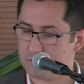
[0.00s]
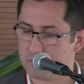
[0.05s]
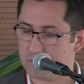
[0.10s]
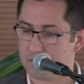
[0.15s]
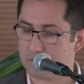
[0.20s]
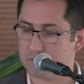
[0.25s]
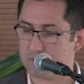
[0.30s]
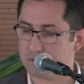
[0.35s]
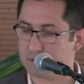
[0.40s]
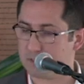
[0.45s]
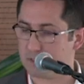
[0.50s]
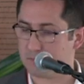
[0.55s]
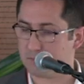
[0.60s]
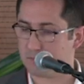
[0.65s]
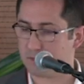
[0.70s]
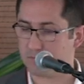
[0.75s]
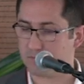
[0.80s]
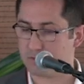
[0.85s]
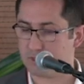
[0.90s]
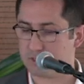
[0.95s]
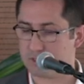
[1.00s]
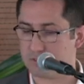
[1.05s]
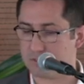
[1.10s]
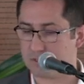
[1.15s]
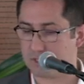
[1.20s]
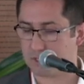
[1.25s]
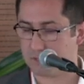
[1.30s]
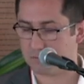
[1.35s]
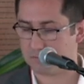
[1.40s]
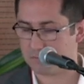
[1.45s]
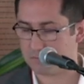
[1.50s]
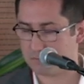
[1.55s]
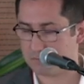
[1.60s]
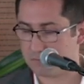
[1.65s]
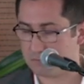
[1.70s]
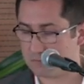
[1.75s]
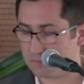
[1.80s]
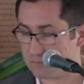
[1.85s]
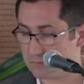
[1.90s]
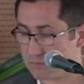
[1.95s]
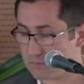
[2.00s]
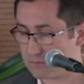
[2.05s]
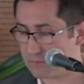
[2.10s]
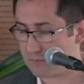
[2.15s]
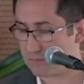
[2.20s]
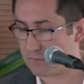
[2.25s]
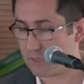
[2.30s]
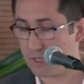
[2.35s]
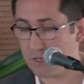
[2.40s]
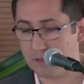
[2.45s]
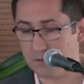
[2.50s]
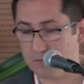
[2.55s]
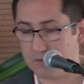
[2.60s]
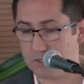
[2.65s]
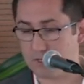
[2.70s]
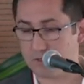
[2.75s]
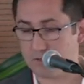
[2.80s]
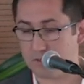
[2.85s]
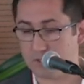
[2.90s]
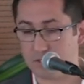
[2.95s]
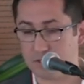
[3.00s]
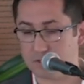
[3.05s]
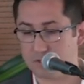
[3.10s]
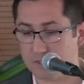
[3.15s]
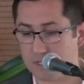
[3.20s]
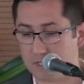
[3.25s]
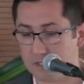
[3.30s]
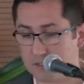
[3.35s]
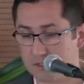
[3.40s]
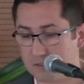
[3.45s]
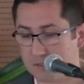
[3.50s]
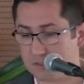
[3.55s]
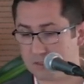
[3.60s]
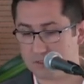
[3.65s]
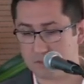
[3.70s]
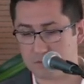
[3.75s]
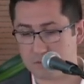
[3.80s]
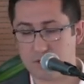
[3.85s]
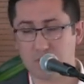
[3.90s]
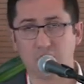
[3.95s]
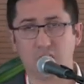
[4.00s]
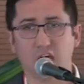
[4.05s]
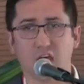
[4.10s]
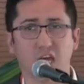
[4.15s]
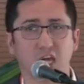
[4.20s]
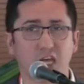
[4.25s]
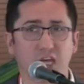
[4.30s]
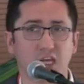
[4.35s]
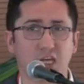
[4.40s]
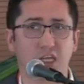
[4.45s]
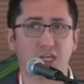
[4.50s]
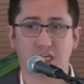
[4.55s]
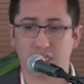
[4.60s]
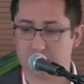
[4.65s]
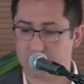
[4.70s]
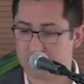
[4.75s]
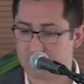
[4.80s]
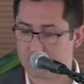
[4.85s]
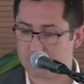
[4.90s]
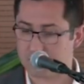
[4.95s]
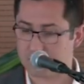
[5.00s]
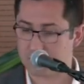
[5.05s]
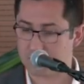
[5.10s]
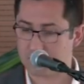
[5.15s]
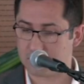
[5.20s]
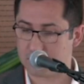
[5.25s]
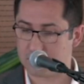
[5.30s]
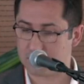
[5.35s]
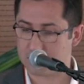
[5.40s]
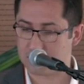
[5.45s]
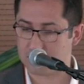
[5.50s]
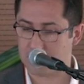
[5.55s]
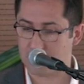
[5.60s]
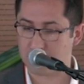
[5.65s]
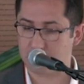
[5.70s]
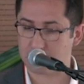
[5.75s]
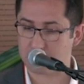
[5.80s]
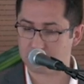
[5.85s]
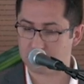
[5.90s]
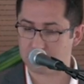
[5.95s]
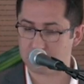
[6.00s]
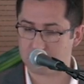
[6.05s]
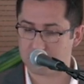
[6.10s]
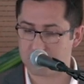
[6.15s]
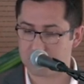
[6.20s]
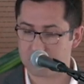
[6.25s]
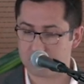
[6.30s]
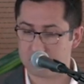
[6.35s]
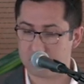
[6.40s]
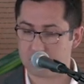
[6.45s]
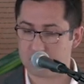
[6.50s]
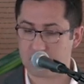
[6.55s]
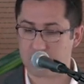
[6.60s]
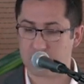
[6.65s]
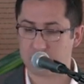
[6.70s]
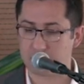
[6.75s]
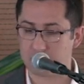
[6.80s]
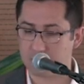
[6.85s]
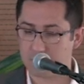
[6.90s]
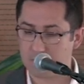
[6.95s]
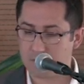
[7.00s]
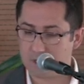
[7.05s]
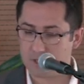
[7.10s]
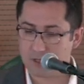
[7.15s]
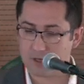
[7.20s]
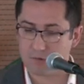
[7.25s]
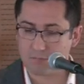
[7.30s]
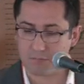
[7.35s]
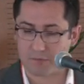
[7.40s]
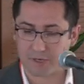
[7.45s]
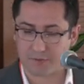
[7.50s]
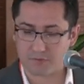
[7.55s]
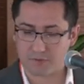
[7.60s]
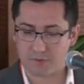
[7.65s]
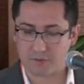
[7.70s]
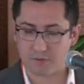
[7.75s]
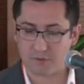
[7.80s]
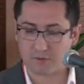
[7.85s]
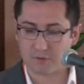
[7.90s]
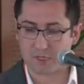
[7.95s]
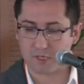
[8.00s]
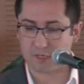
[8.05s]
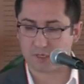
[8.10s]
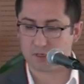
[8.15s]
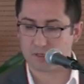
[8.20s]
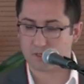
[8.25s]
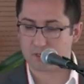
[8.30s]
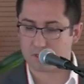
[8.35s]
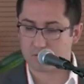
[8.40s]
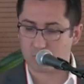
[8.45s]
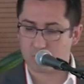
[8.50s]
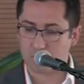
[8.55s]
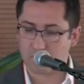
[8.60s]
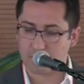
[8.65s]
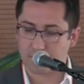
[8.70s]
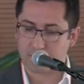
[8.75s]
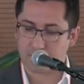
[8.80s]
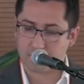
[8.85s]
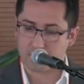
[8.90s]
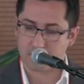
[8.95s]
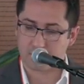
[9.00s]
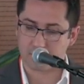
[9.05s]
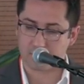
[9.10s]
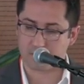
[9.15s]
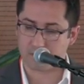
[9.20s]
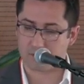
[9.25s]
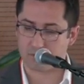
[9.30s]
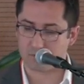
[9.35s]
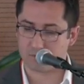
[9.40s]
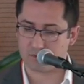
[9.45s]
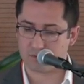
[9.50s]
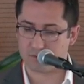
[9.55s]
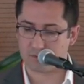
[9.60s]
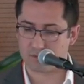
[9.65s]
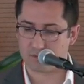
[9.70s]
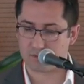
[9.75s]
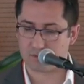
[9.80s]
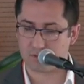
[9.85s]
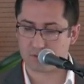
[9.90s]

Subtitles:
10% of teaching time. Then the initiation is the same teaching time, but they qualify here with